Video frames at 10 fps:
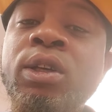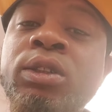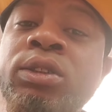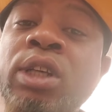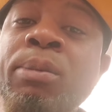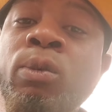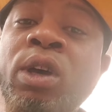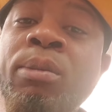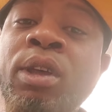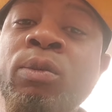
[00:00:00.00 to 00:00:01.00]
Some
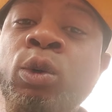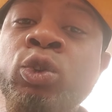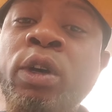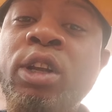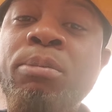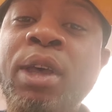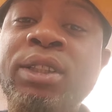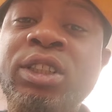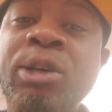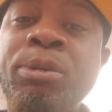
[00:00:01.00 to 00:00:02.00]
women will try to
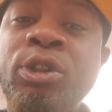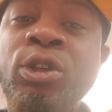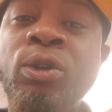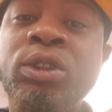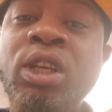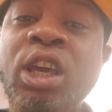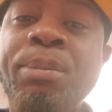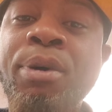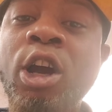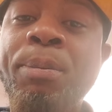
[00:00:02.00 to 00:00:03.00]
mess up a dude's day
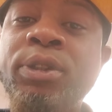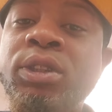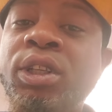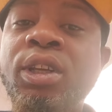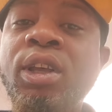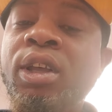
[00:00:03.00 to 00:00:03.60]
purposely.